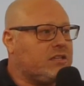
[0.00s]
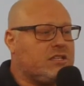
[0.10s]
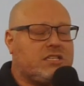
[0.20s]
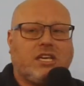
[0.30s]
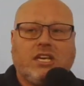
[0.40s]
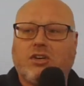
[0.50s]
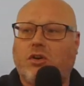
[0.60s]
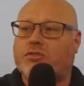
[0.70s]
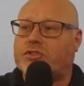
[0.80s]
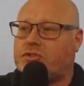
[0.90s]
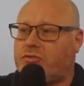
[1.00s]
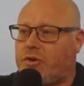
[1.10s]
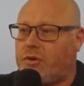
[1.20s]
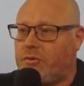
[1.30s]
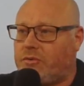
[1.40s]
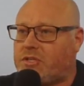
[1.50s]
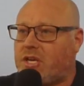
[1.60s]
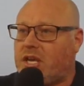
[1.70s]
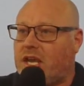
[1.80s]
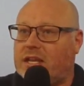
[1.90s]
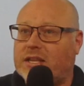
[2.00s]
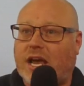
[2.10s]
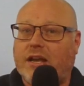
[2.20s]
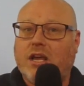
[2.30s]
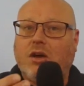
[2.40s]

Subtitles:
and see God's truths in that.